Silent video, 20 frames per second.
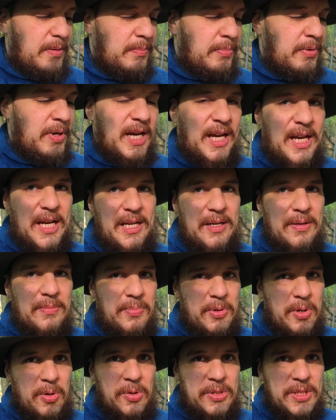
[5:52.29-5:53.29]
brain
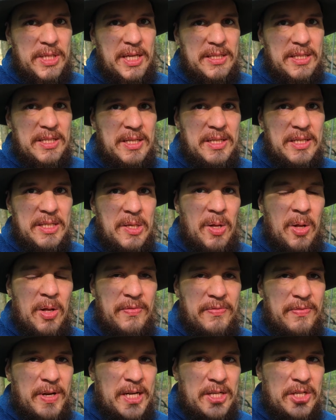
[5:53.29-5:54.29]
processes
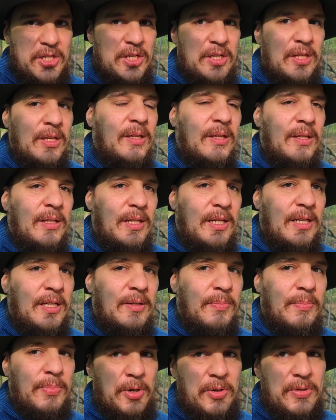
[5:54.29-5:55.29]
olfaction
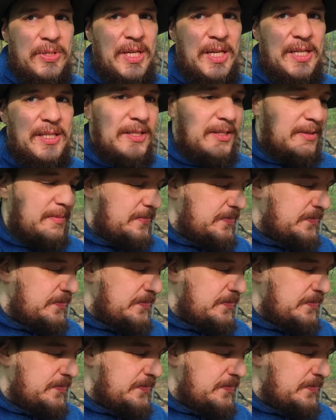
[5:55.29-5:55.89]
process.